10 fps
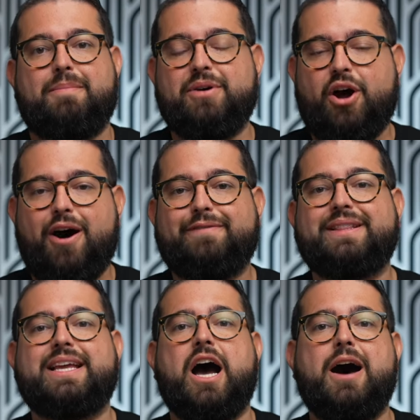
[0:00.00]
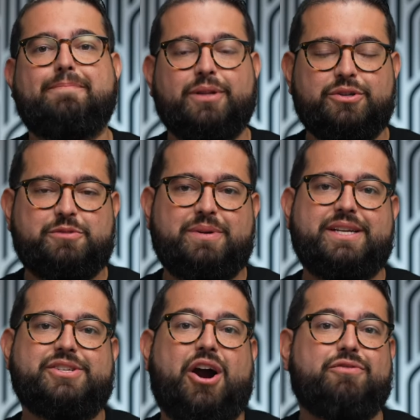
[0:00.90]
But often the upload
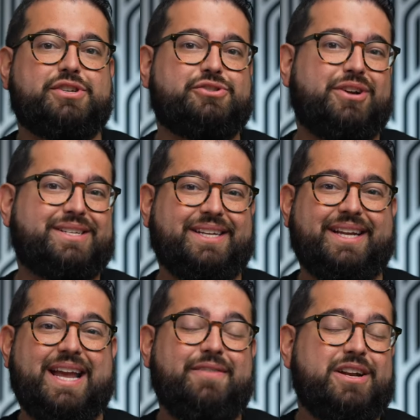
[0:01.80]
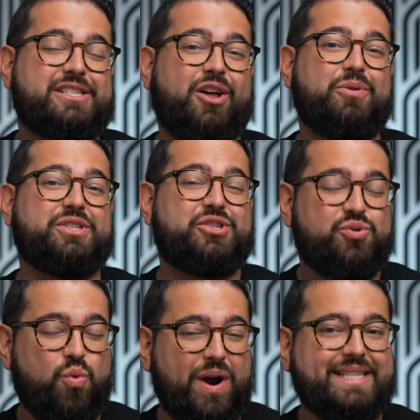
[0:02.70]
speeds are restricted, even as low as
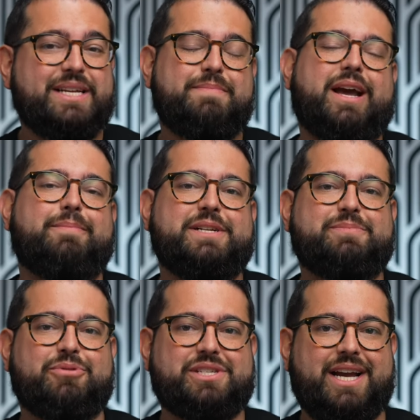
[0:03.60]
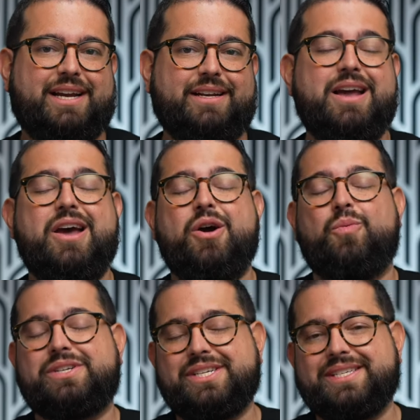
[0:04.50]
twenty megabits per second,
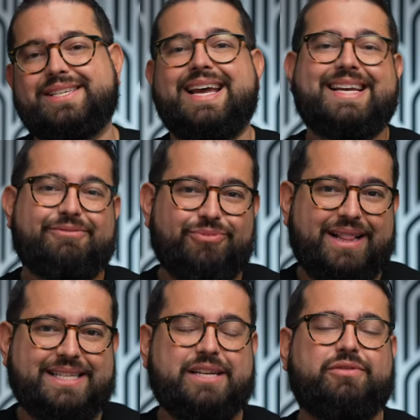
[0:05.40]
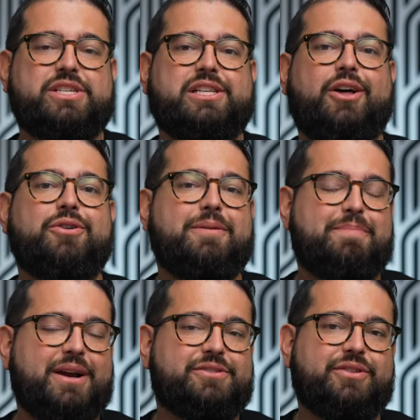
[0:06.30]
which is relatively slow
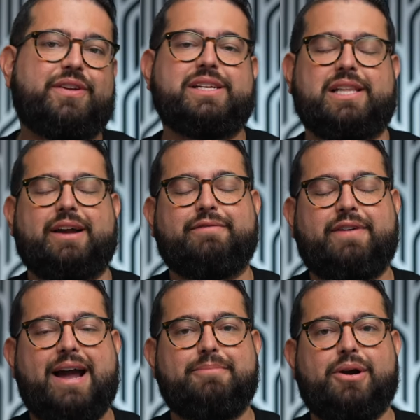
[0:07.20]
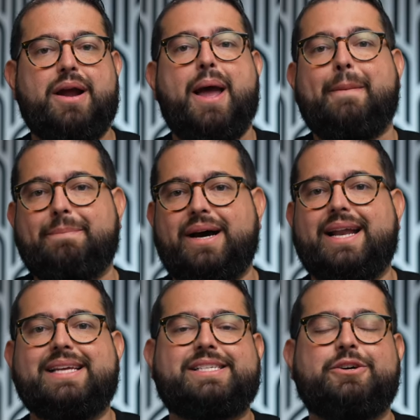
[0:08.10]
compared to things like fiber, but
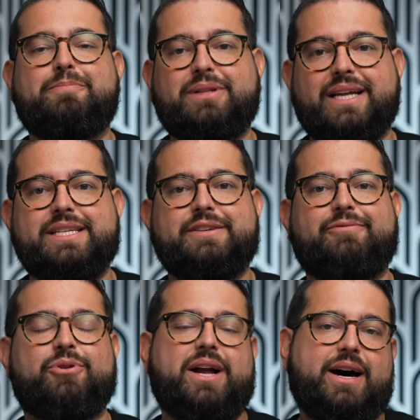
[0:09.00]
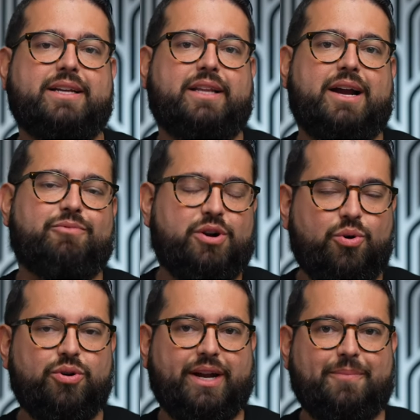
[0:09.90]
is still plenty for an online
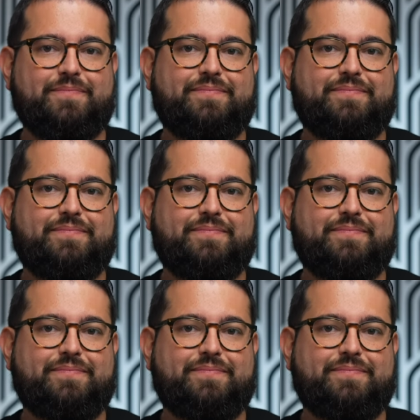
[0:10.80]
recording.